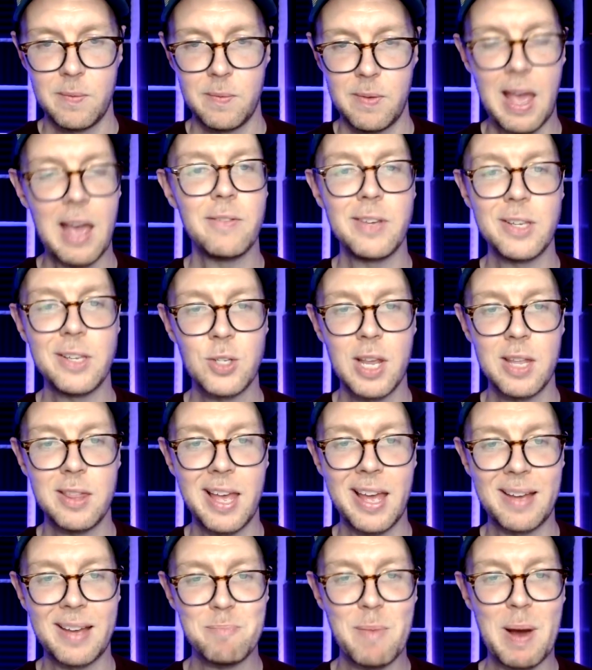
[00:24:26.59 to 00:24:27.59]
Having said
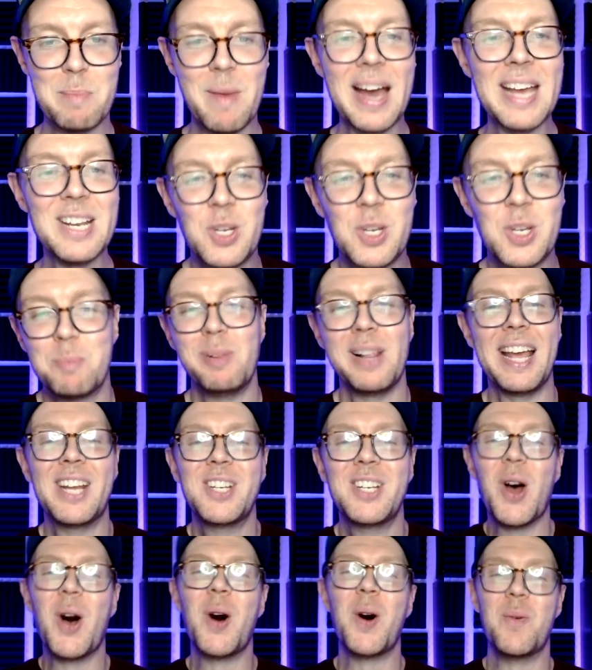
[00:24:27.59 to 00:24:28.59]
that, my mind just
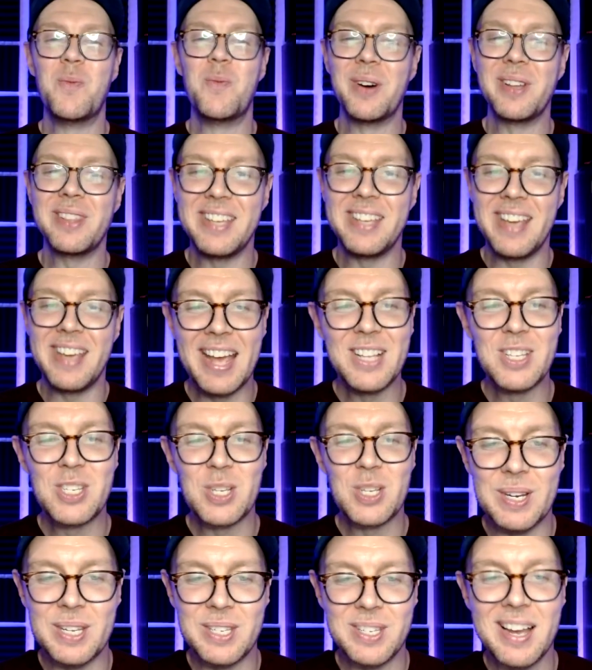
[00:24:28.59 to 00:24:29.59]
blanked on what the
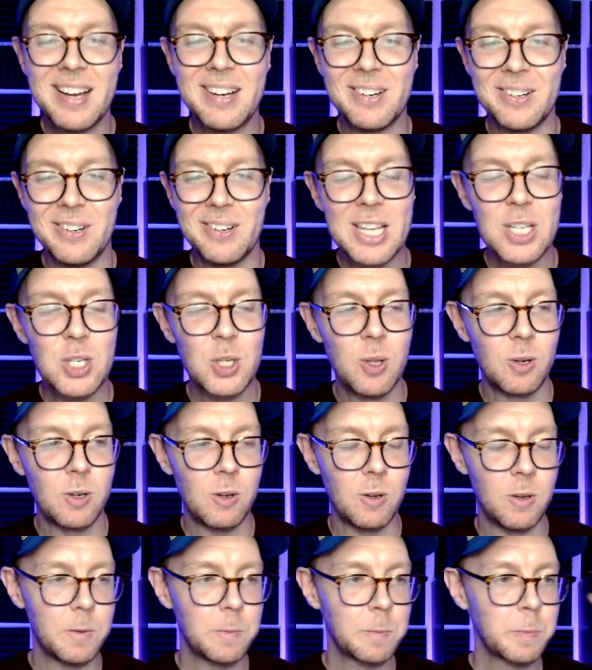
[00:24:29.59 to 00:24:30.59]
answer is. Uh-oh, that's not
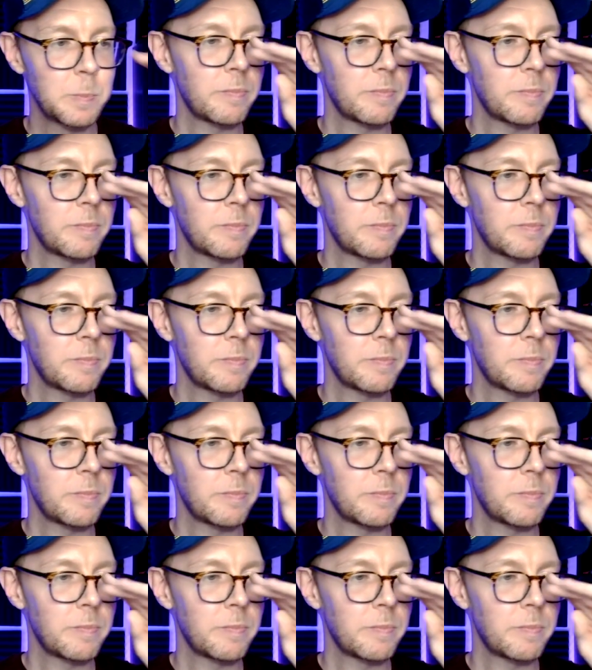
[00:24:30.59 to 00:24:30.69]
good.